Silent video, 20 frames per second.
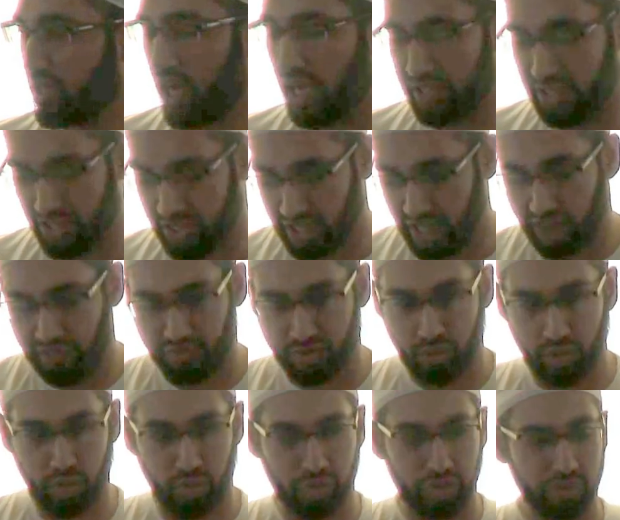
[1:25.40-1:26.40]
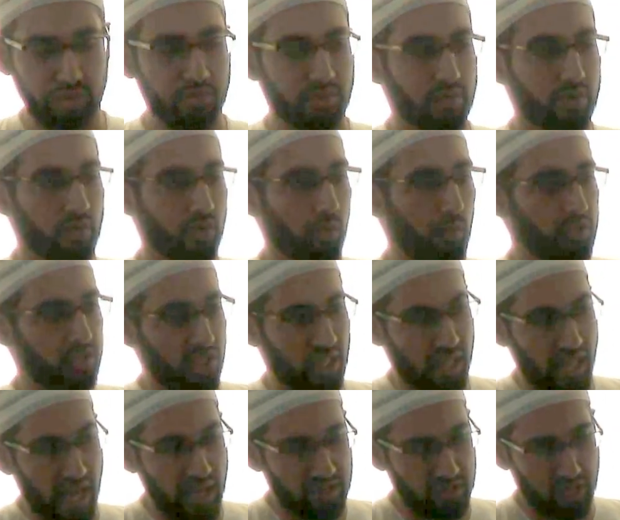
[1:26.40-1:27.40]
And this afternoon was the
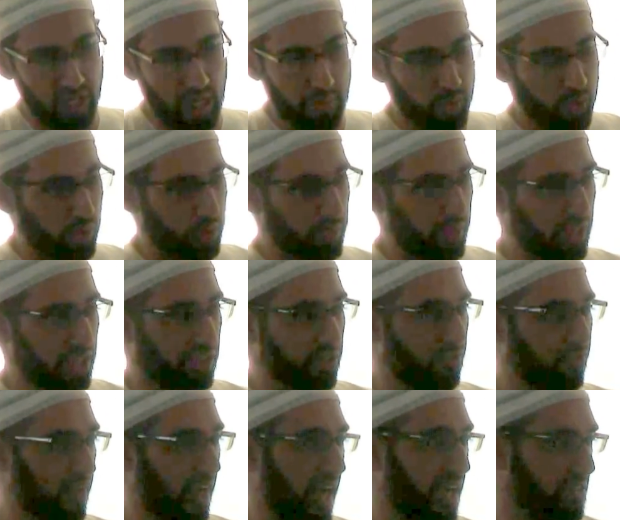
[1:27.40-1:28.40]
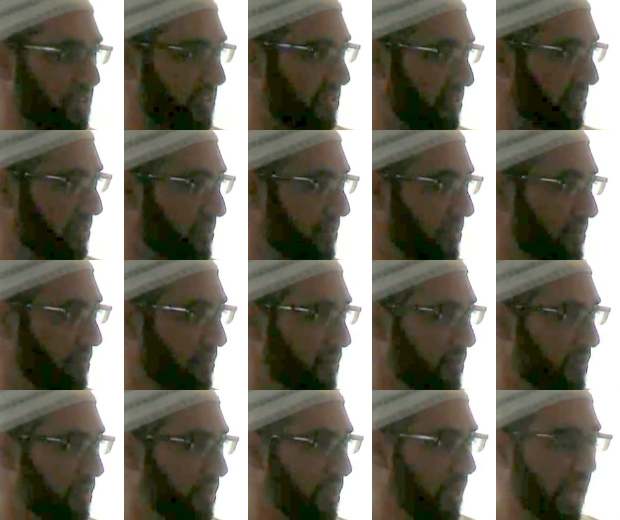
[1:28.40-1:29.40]
last time you would break your fast.
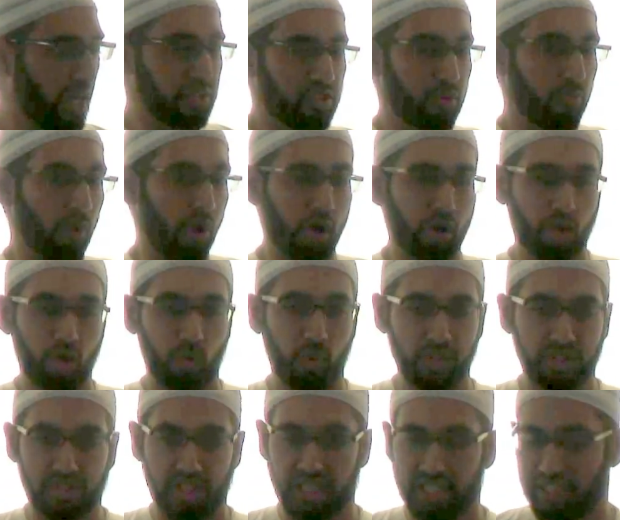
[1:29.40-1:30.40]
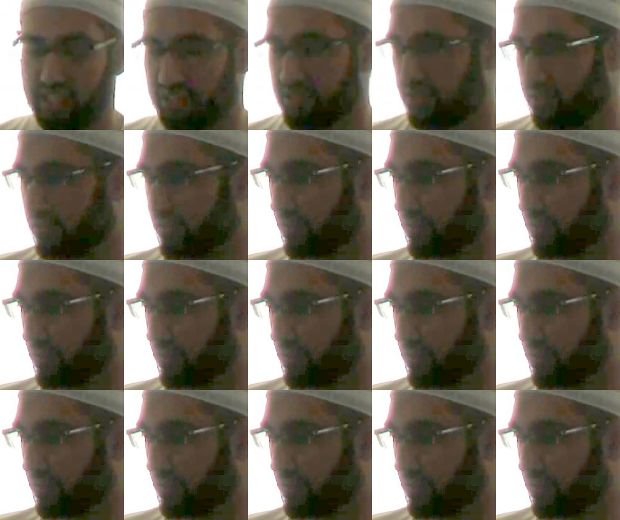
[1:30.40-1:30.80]
And tomorrow was Eid.